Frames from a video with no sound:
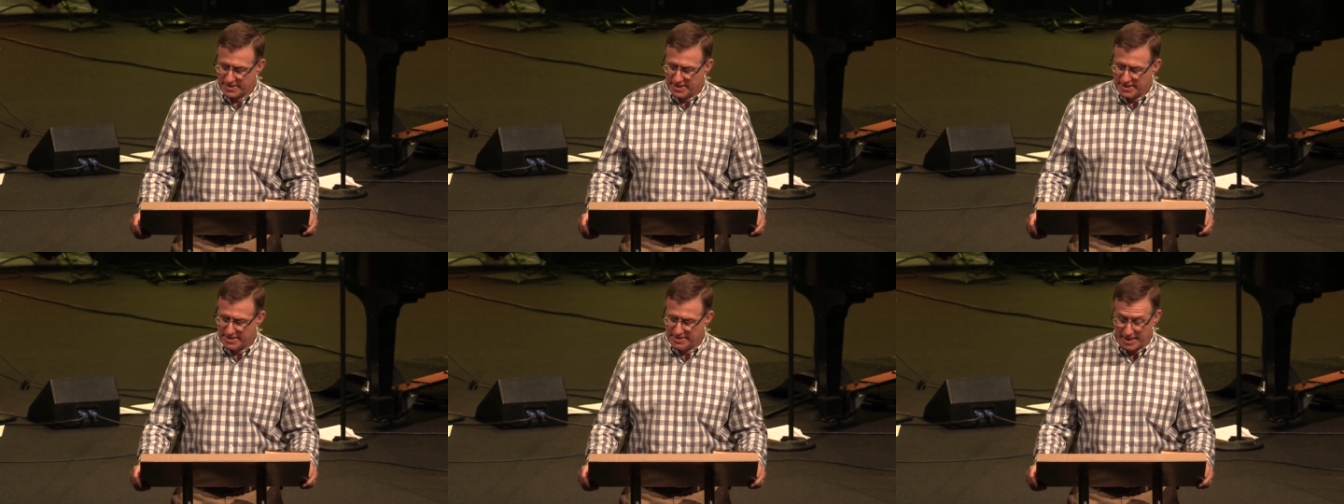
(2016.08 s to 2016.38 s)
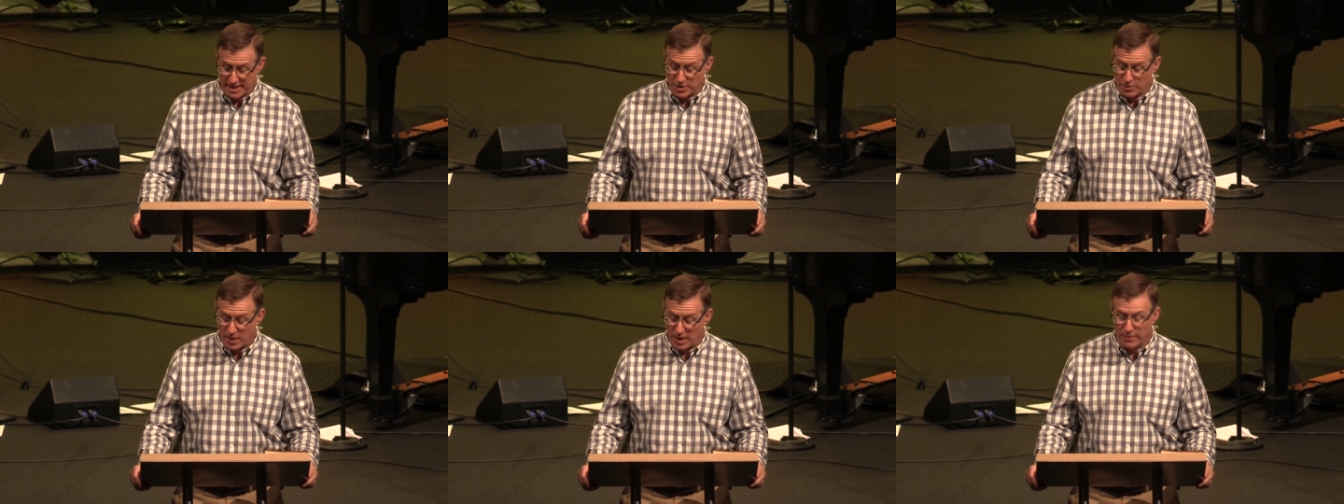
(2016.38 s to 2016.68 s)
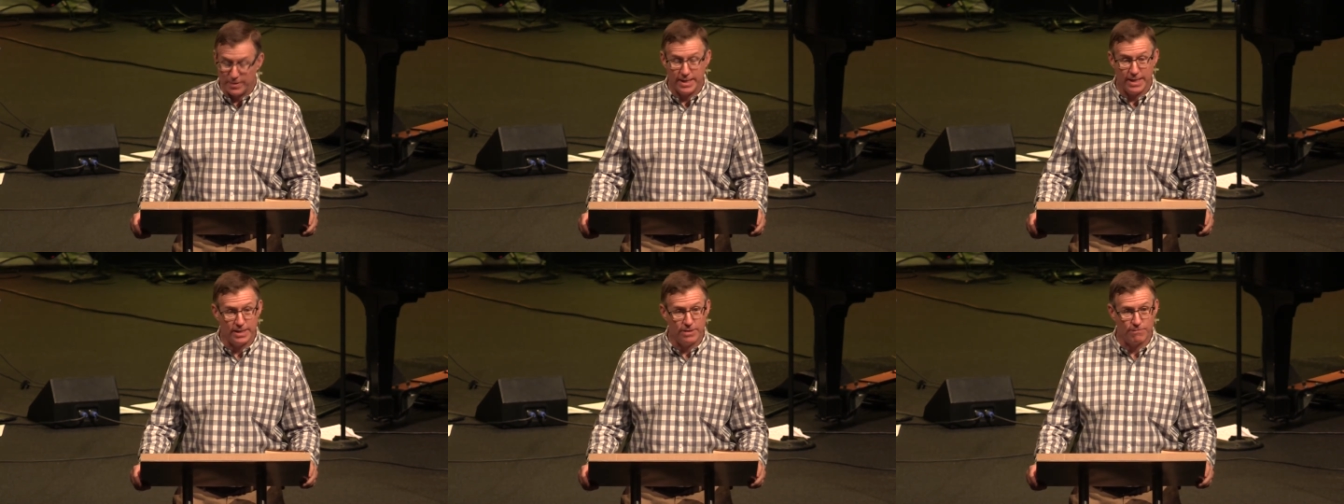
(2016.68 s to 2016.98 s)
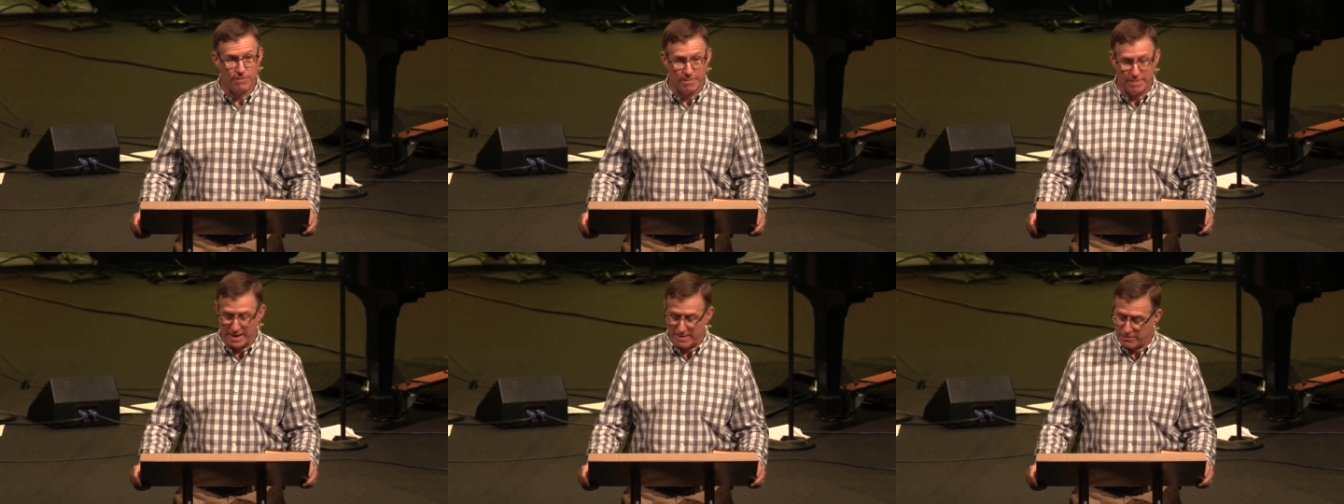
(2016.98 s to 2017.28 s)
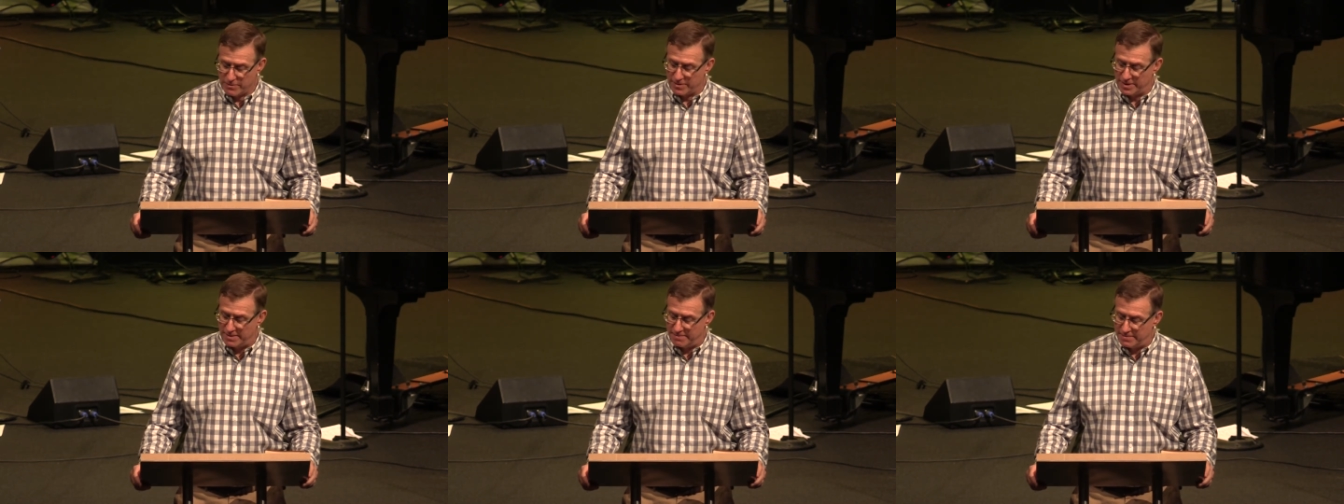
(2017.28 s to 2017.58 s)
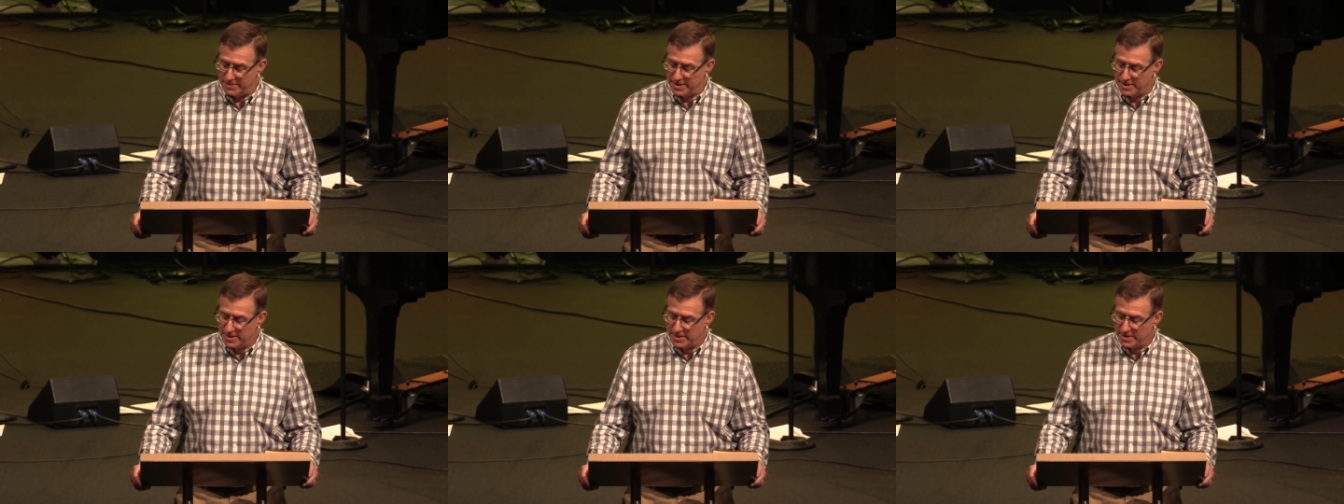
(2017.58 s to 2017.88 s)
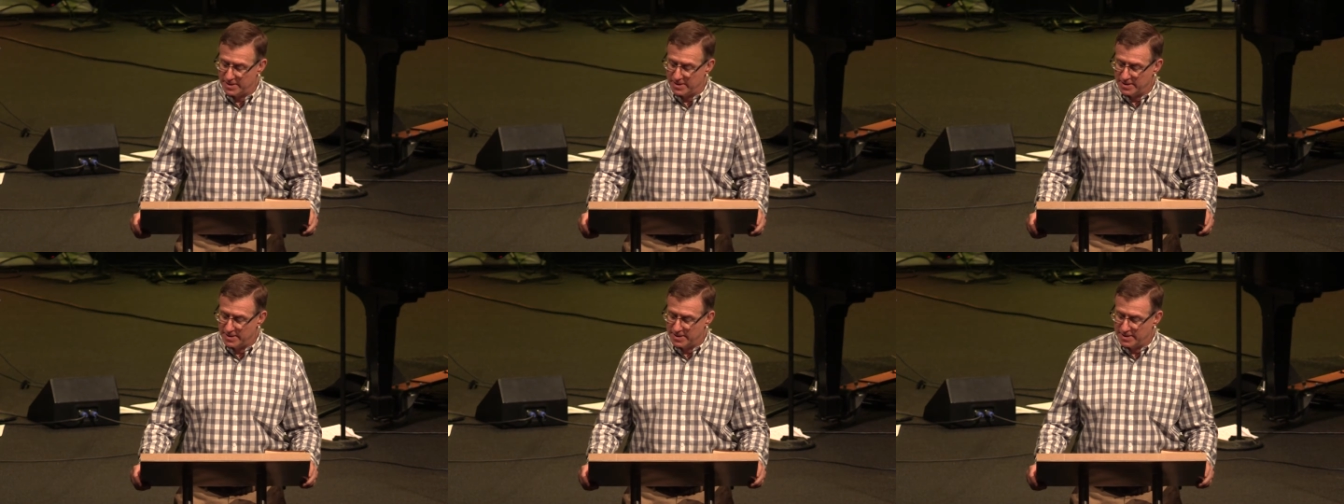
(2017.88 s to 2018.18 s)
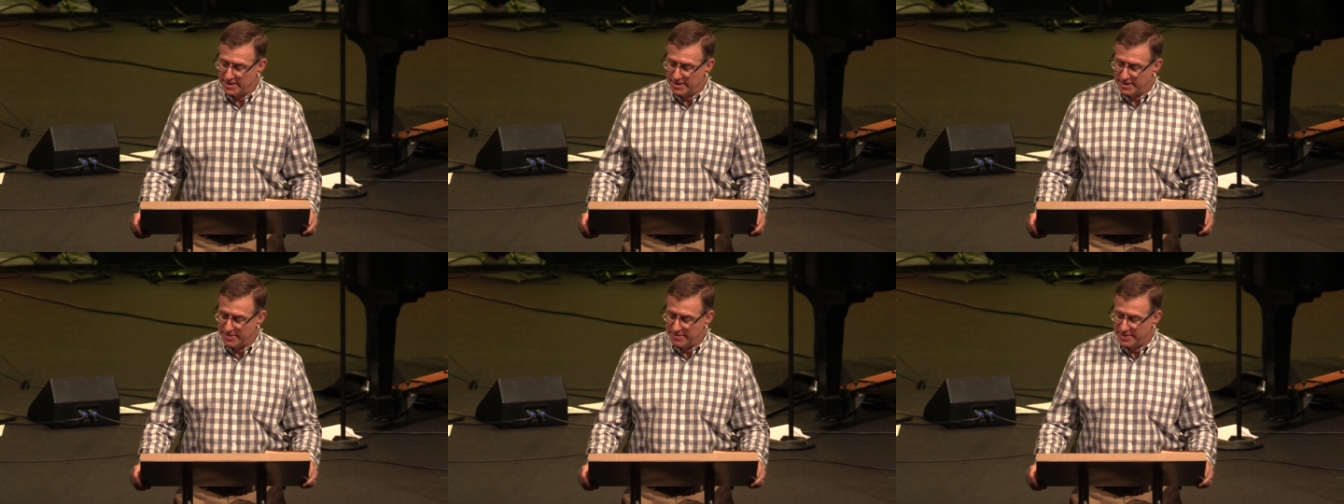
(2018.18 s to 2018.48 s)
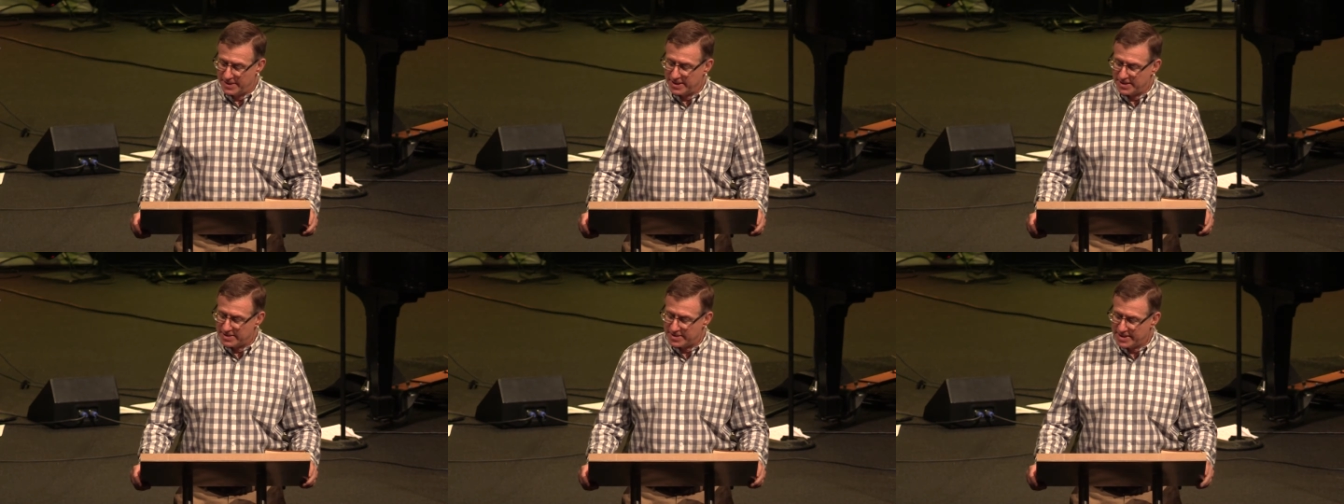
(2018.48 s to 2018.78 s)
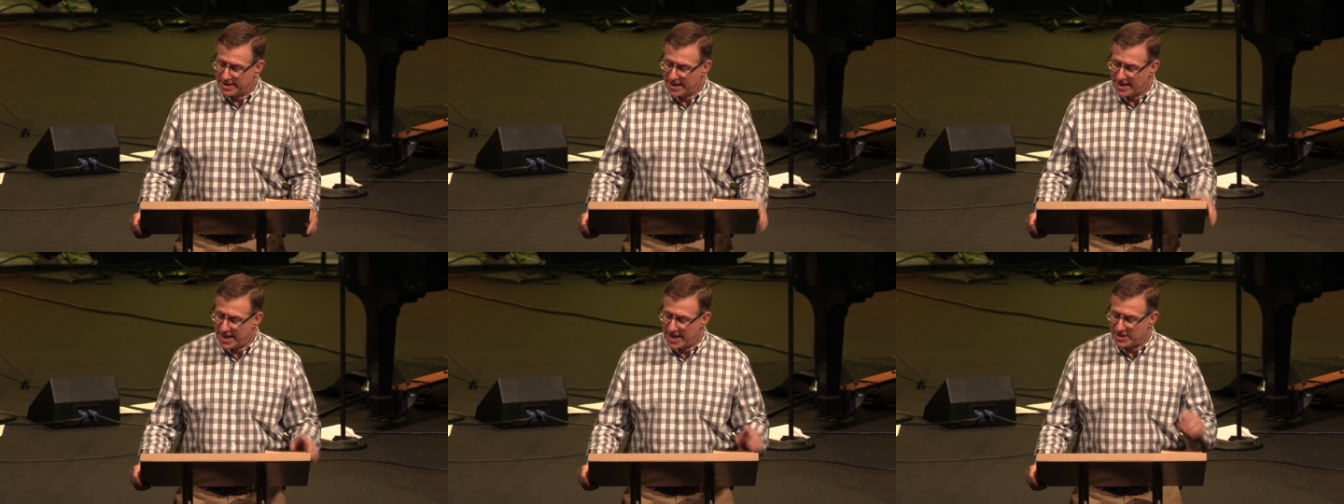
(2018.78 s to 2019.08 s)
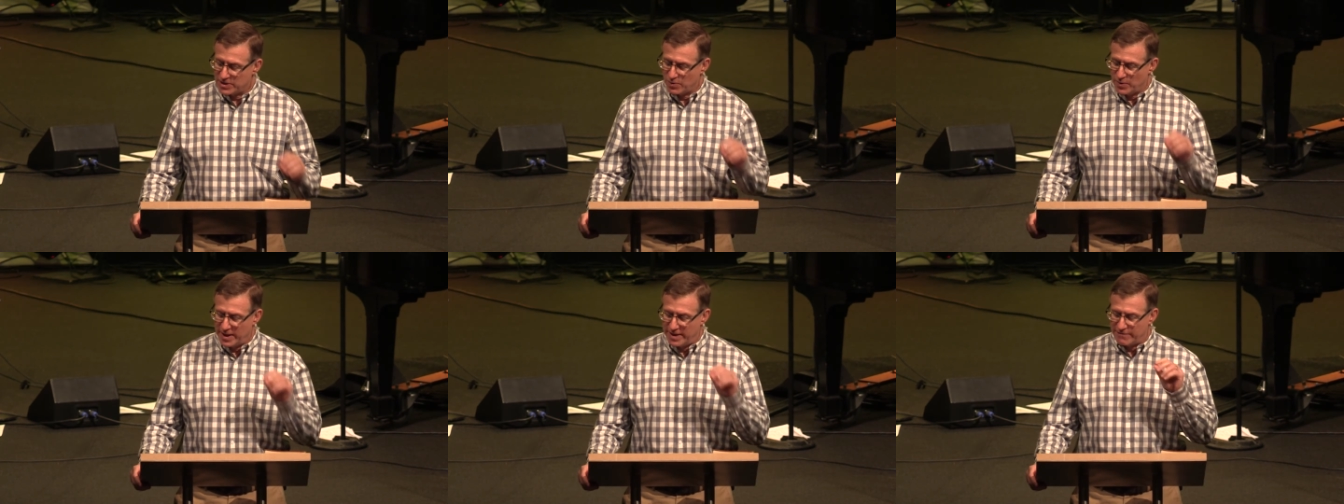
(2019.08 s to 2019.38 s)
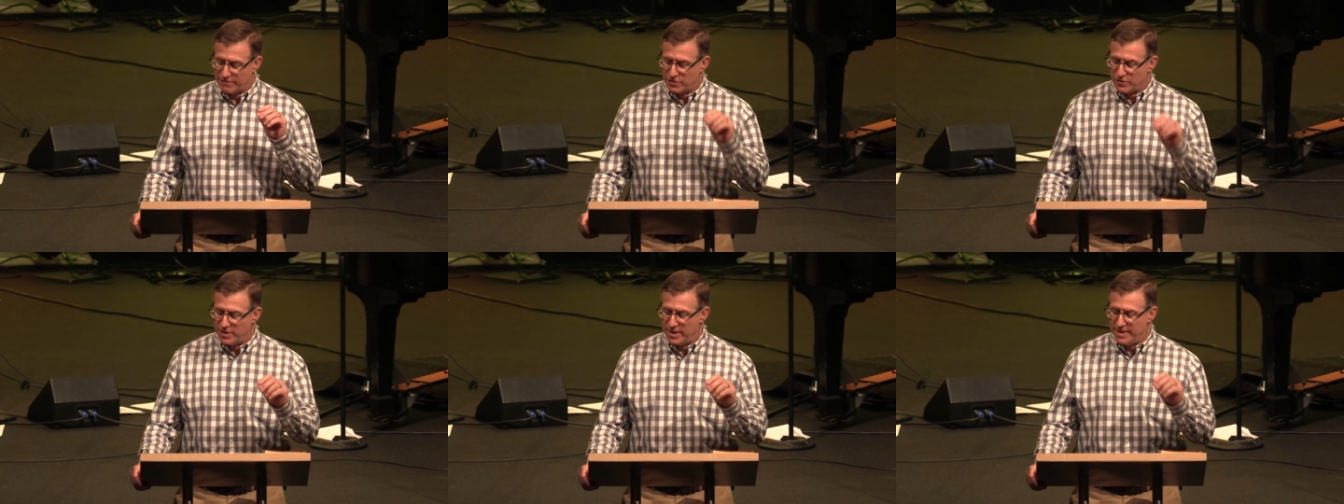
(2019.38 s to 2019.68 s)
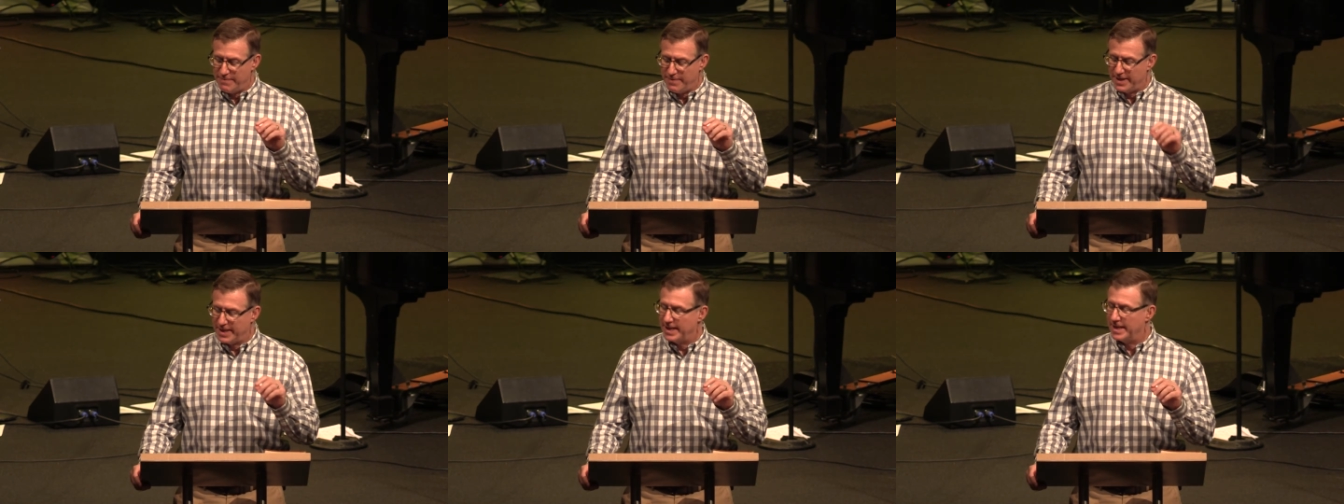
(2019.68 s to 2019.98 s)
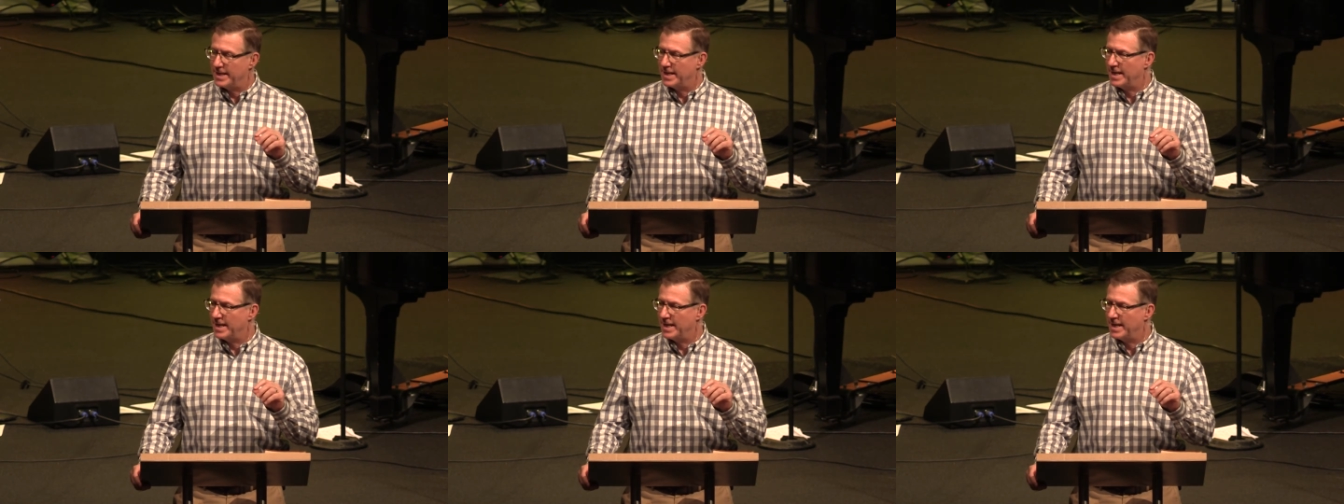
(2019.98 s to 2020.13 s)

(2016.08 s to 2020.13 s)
That's why we need to remember them. Because sin has a way of creeping in,